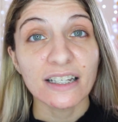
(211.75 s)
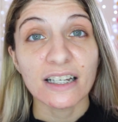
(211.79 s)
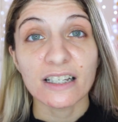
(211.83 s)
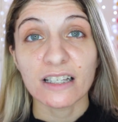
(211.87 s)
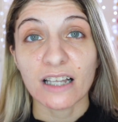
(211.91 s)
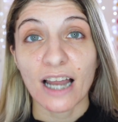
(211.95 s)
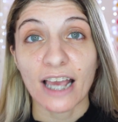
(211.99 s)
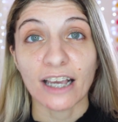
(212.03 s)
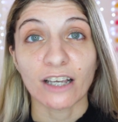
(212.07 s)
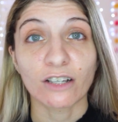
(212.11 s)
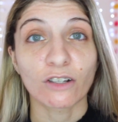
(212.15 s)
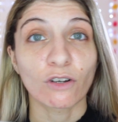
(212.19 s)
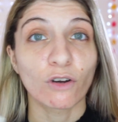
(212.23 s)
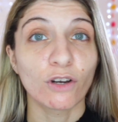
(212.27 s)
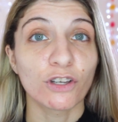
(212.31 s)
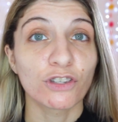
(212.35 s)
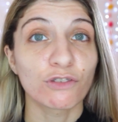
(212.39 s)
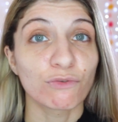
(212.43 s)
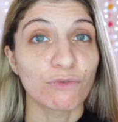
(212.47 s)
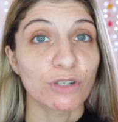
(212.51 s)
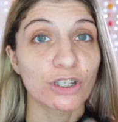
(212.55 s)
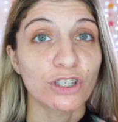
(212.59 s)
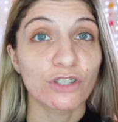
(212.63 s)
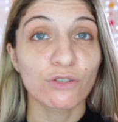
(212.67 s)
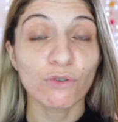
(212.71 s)
It's like going
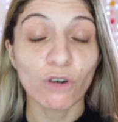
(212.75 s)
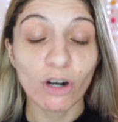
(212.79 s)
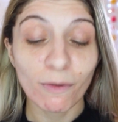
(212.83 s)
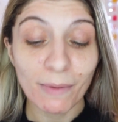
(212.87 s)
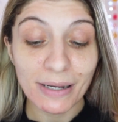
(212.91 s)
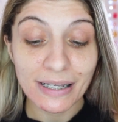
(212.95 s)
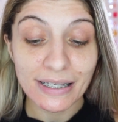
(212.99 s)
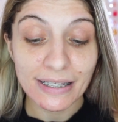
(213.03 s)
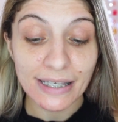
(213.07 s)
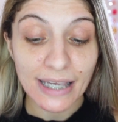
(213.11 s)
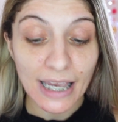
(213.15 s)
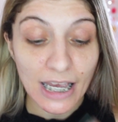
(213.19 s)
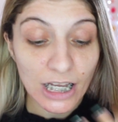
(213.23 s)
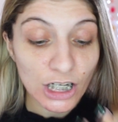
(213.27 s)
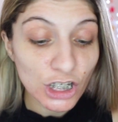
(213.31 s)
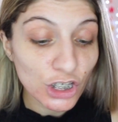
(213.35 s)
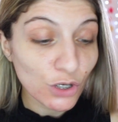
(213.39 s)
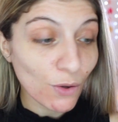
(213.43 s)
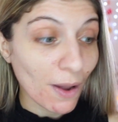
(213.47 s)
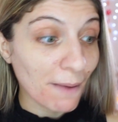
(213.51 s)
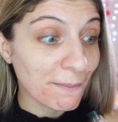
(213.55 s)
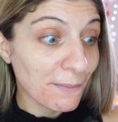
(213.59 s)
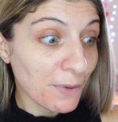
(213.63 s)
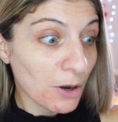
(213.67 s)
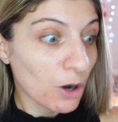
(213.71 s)
to restore my skin.
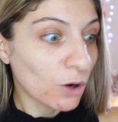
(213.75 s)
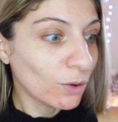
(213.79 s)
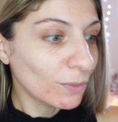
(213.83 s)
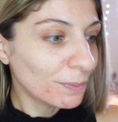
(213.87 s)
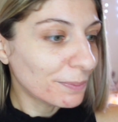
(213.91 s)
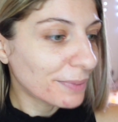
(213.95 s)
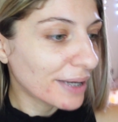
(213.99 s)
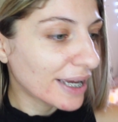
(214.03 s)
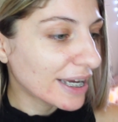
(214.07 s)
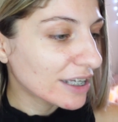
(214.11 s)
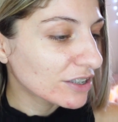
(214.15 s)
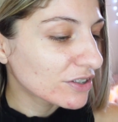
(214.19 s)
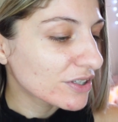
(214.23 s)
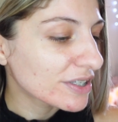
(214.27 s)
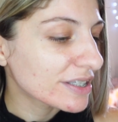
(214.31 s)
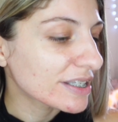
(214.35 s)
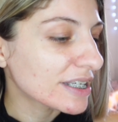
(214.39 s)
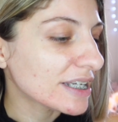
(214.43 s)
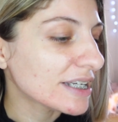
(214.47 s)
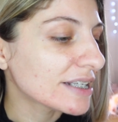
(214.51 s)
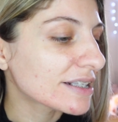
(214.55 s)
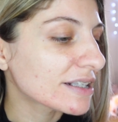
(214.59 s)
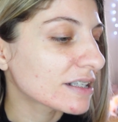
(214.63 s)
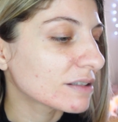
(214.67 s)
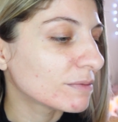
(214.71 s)
So I'm hoping to
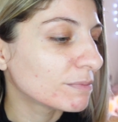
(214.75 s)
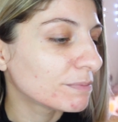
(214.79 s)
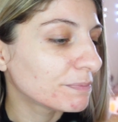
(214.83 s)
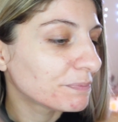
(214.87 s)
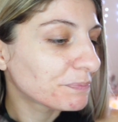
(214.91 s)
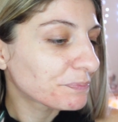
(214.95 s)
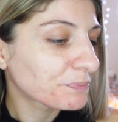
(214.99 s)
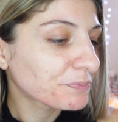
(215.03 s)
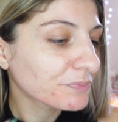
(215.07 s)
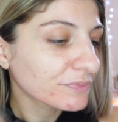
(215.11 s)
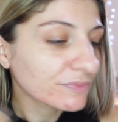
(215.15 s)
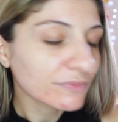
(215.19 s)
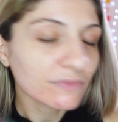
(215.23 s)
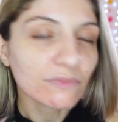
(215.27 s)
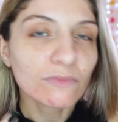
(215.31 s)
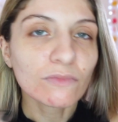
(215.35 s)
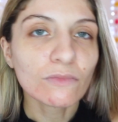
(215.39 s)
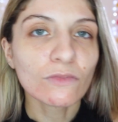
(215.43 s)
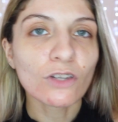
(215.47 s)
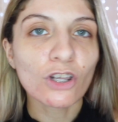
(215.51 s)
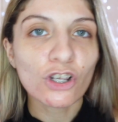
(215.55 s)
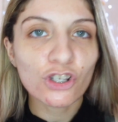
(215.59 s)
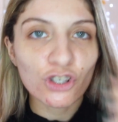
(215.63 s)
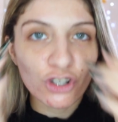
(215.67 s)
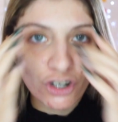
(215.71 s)
see some
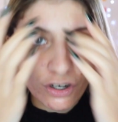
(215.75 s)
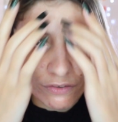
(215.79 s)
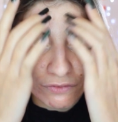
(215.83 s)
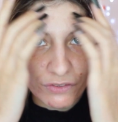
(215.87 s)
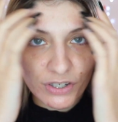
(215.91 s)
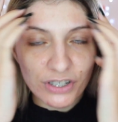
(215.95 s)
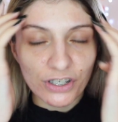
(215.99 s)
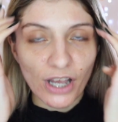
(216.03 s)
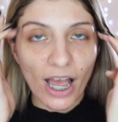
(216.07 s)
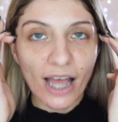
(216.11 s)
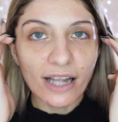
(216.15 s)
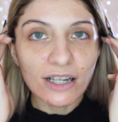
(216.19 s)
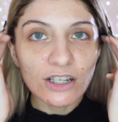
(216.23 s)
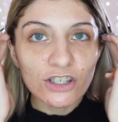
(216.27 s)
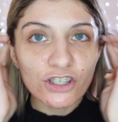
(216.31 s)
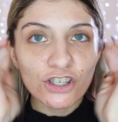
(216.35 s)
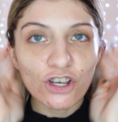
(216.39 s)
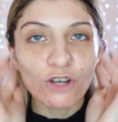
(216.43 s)
sort of results.